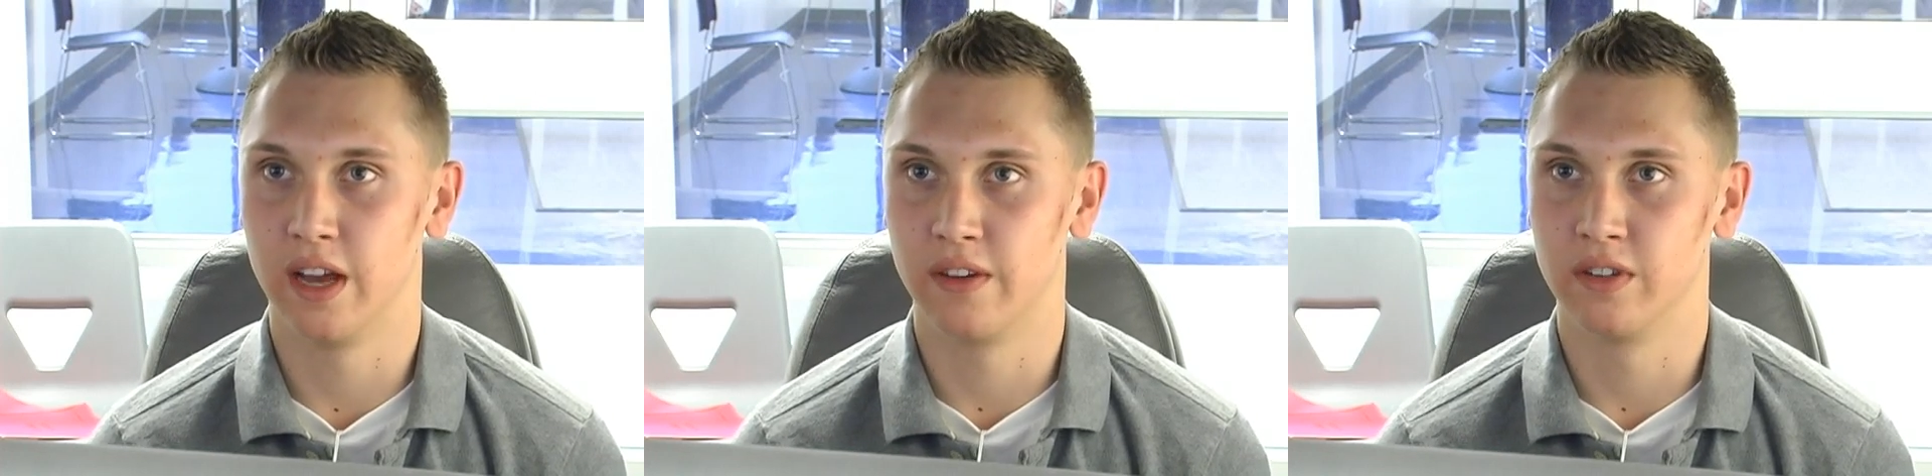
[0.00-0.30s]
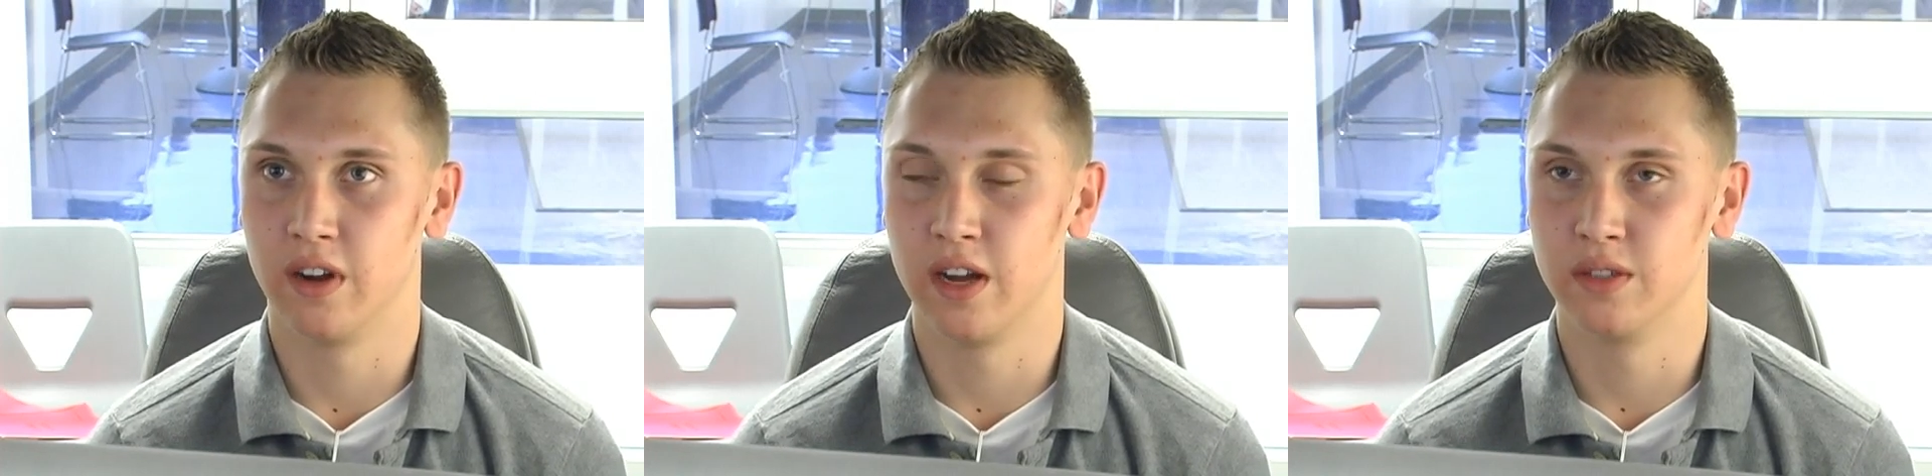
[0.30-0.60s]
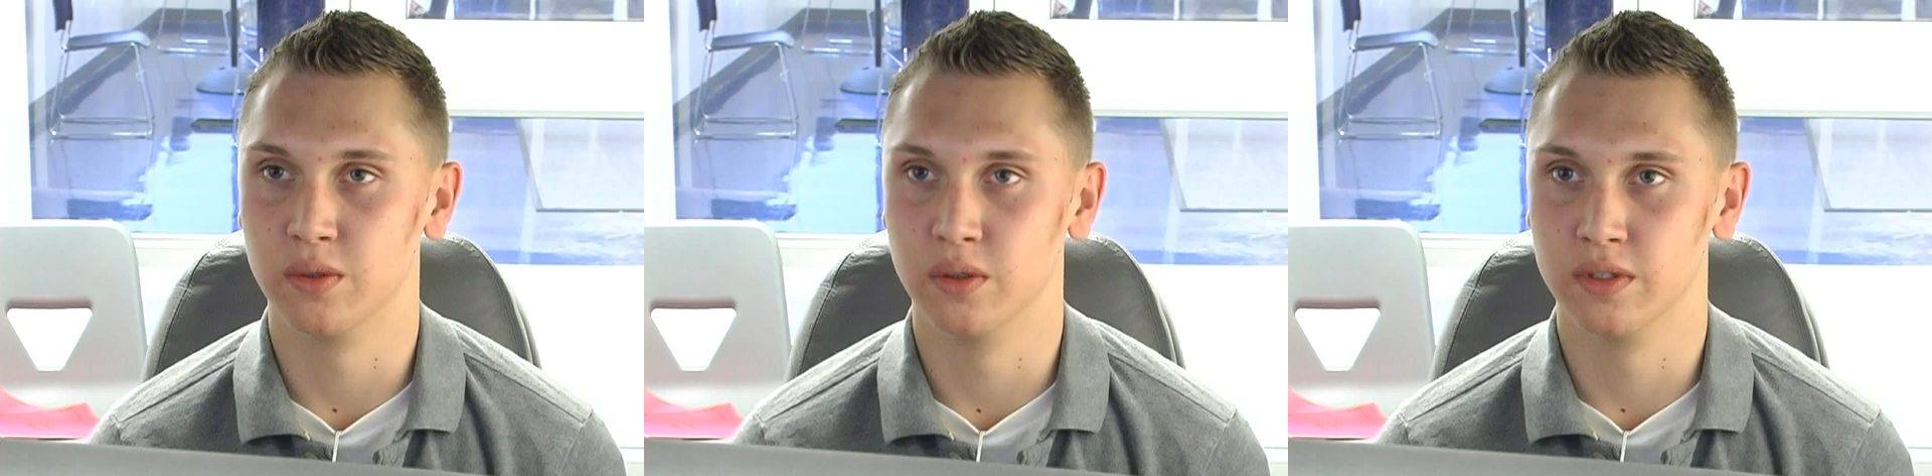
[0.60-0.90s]
after high
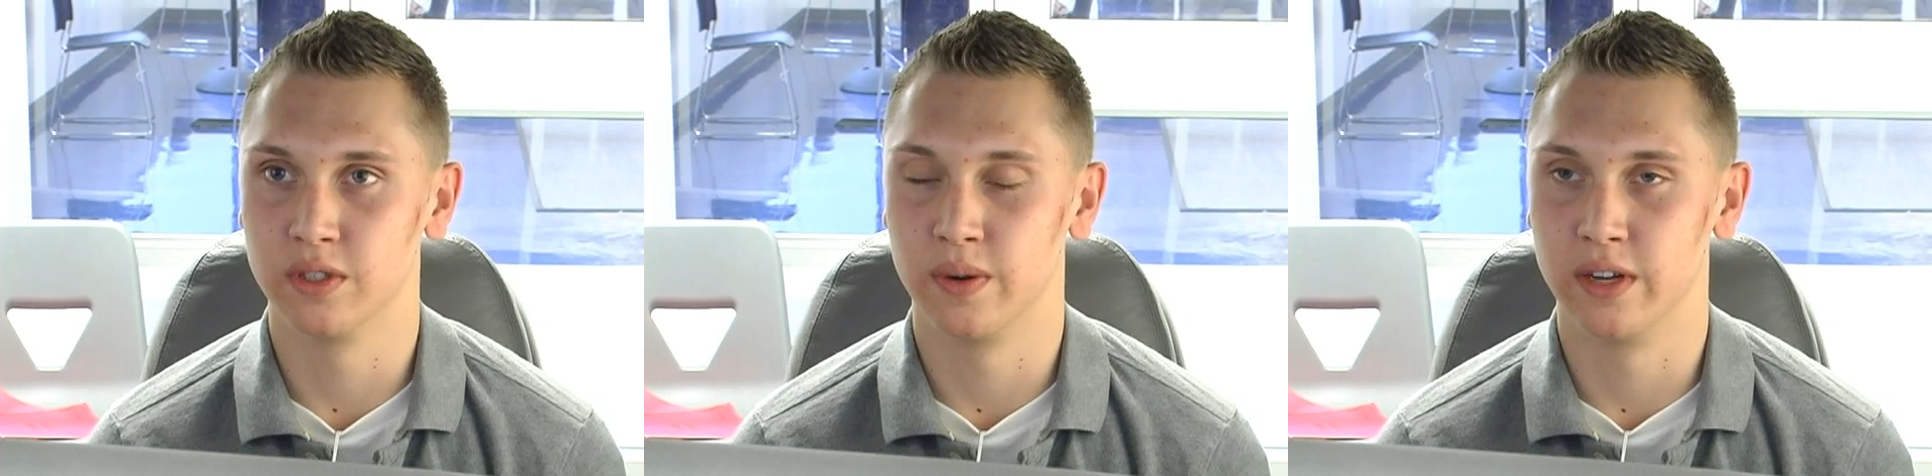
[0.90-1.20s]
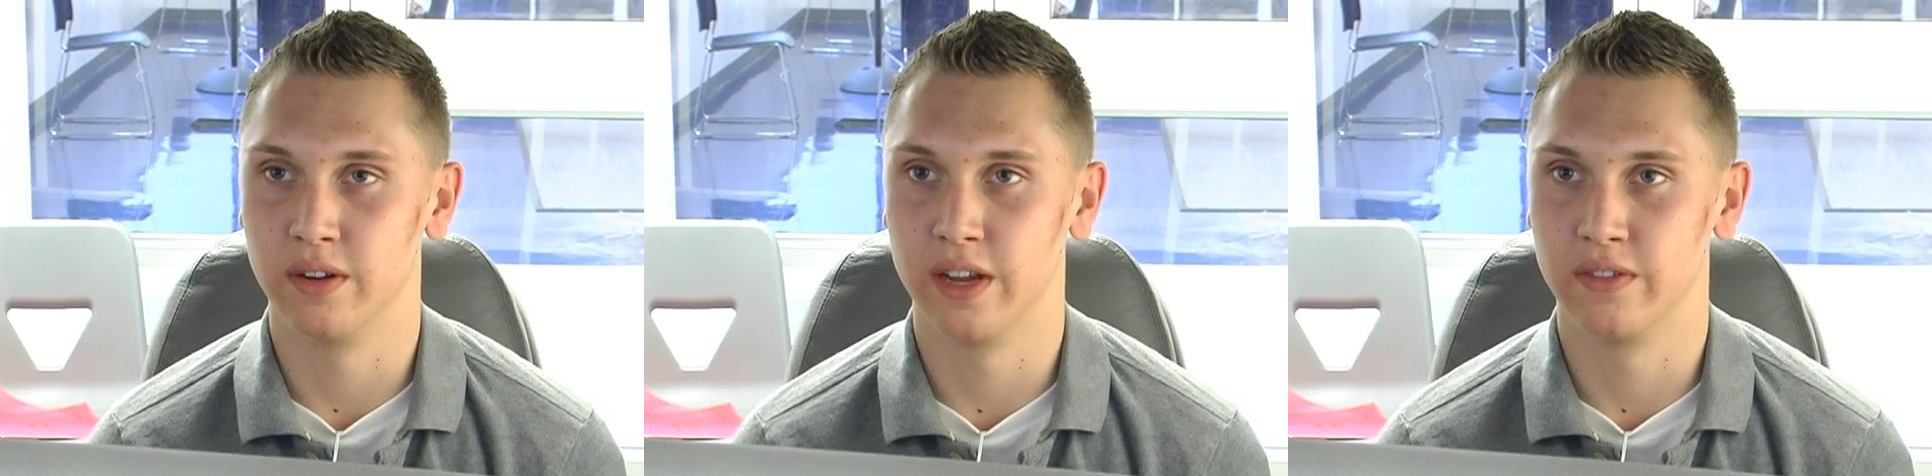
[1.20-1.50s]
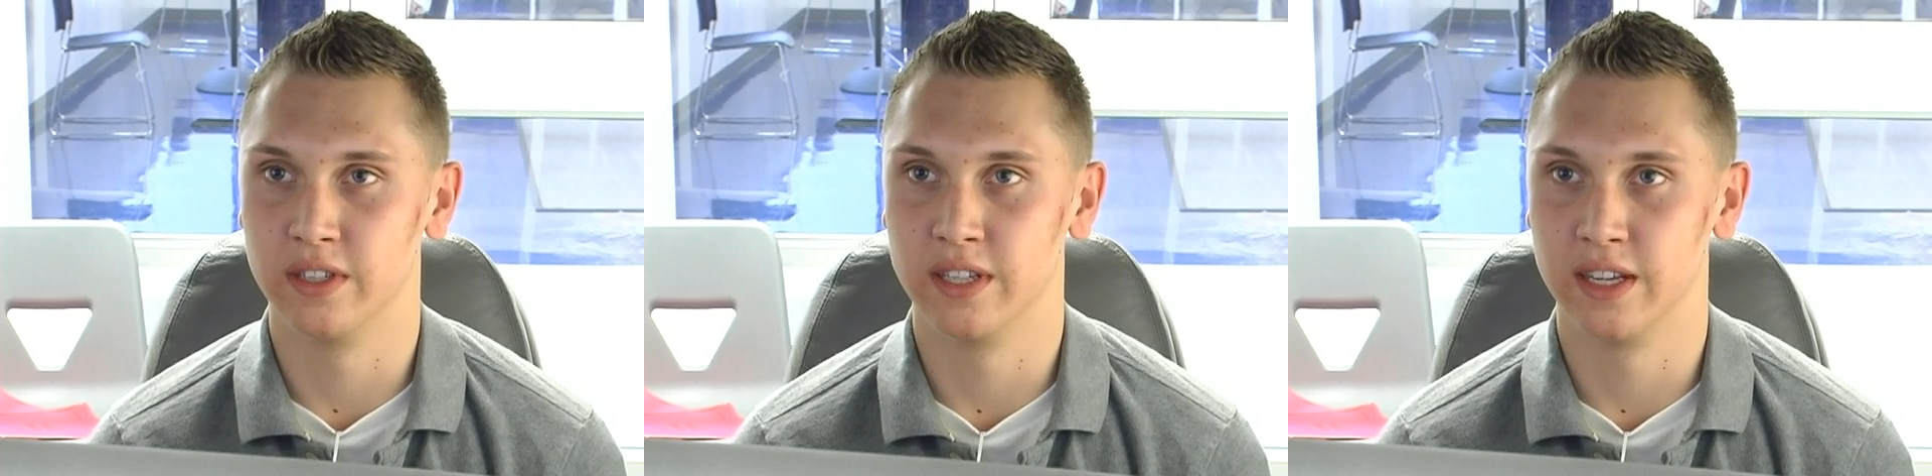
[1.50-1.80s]
school so I don't
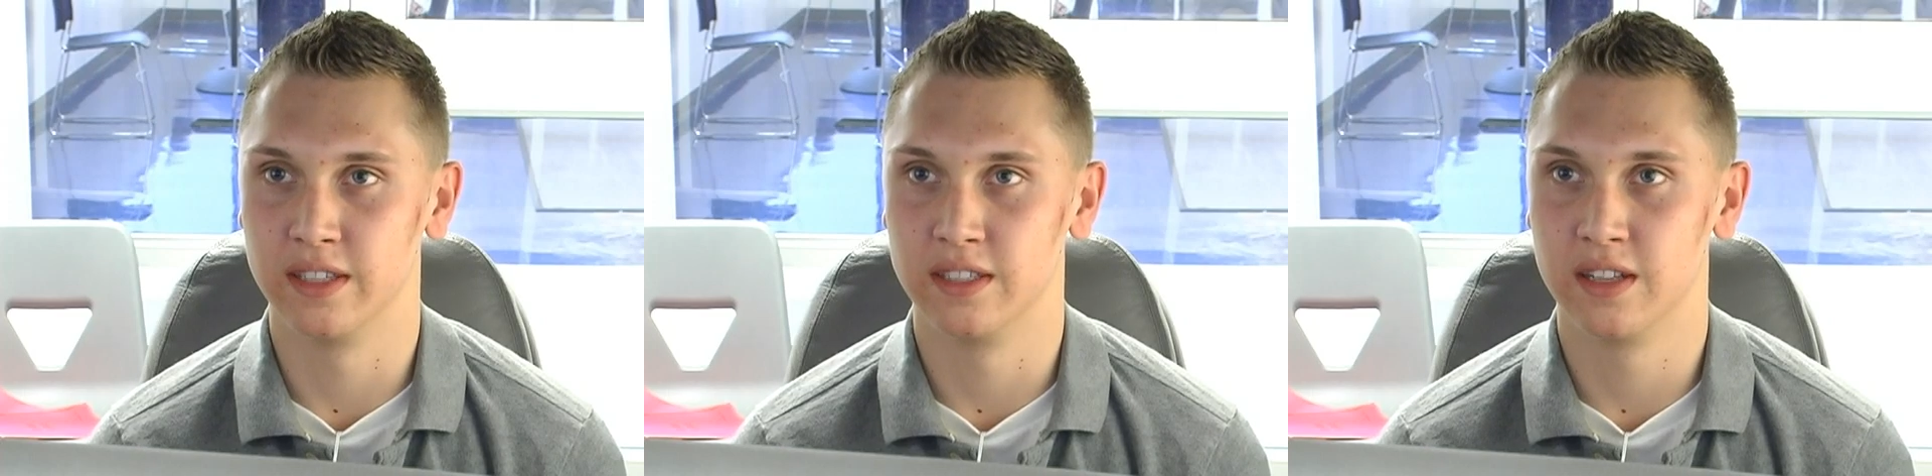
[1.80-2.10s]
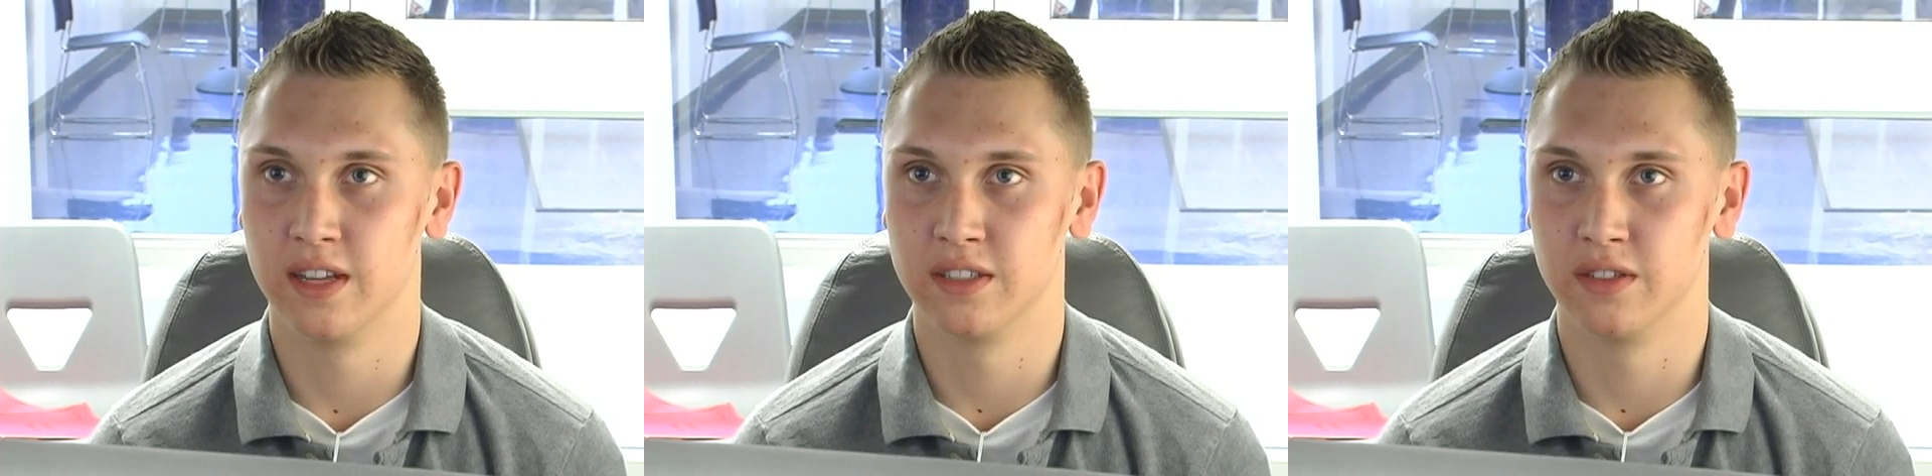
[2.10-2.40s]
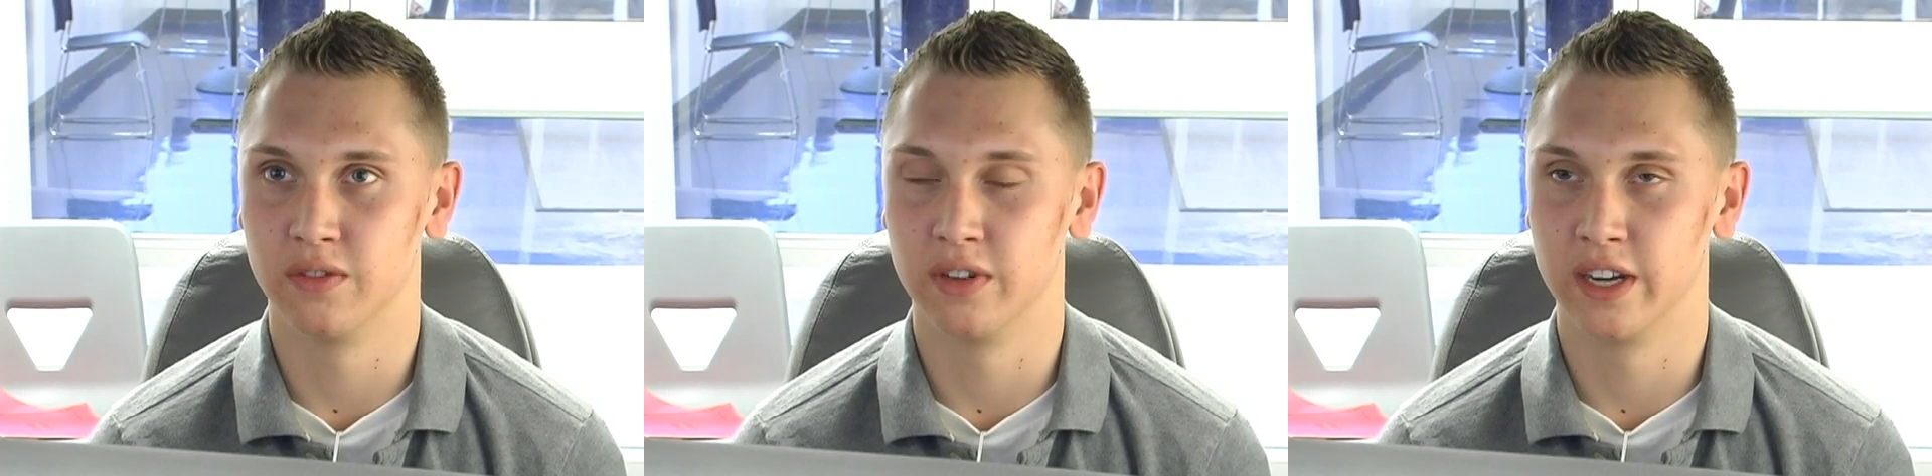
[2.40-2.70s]
have to take these
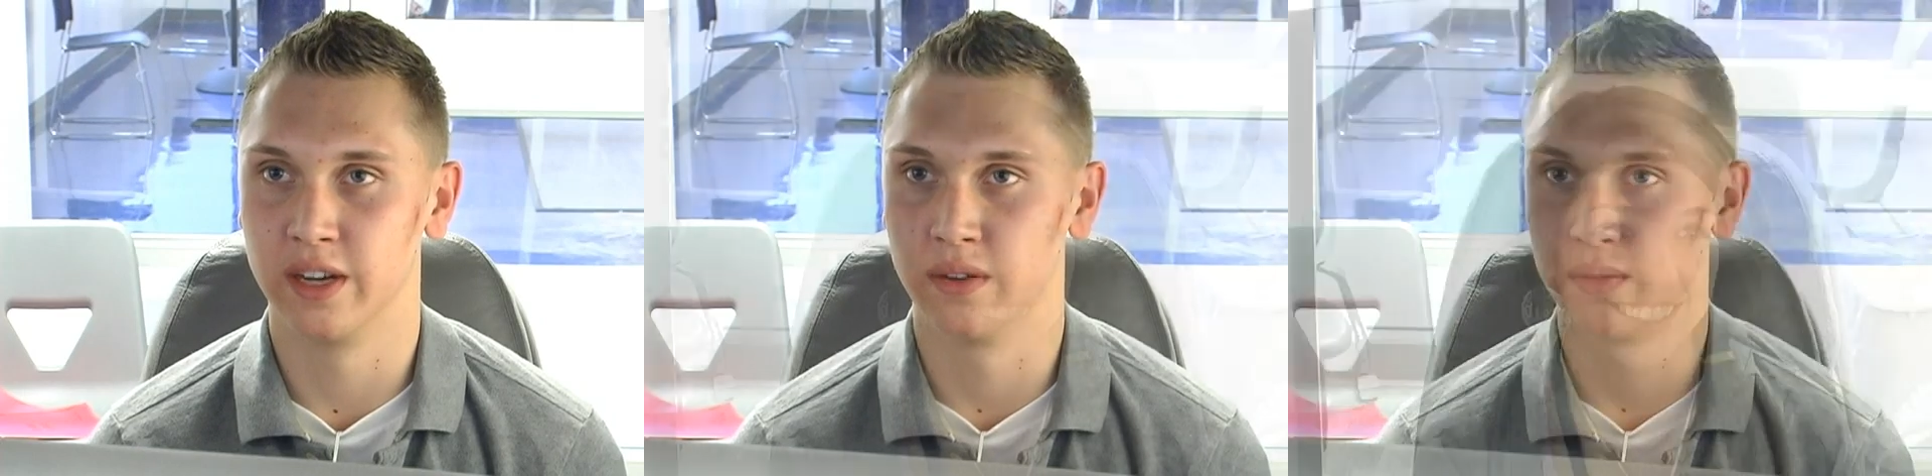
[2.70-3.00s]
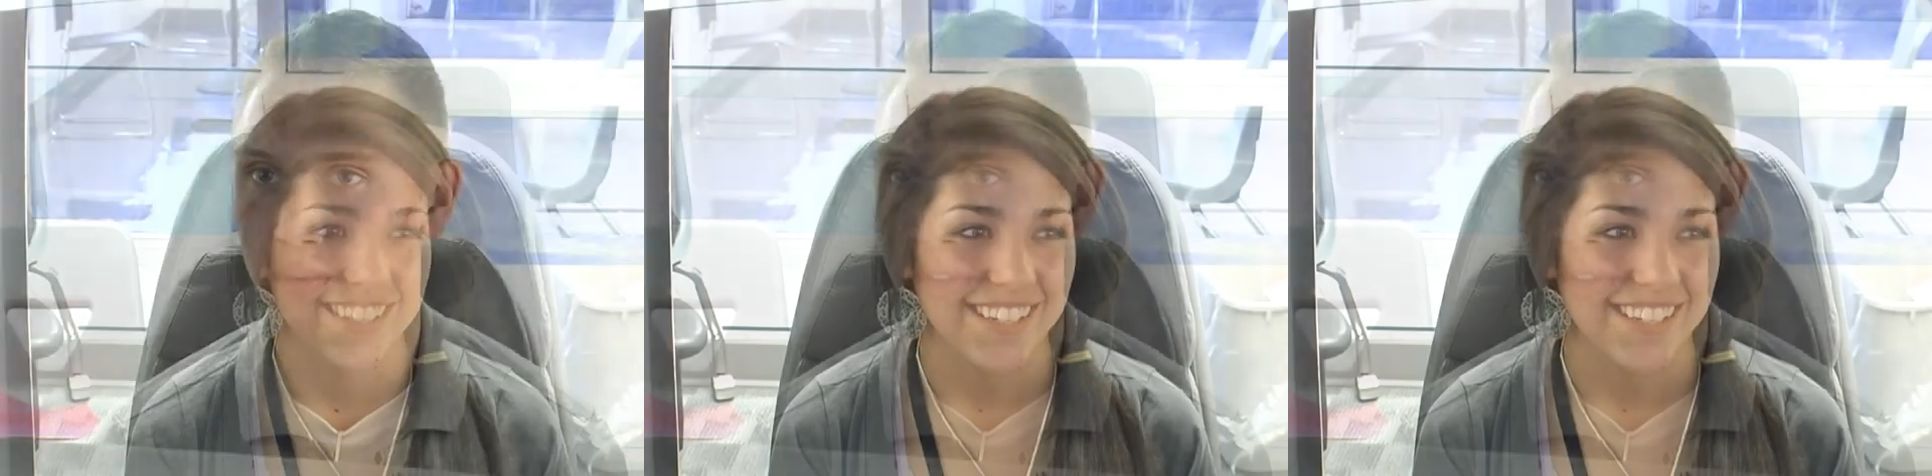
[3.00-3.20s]
classes over again.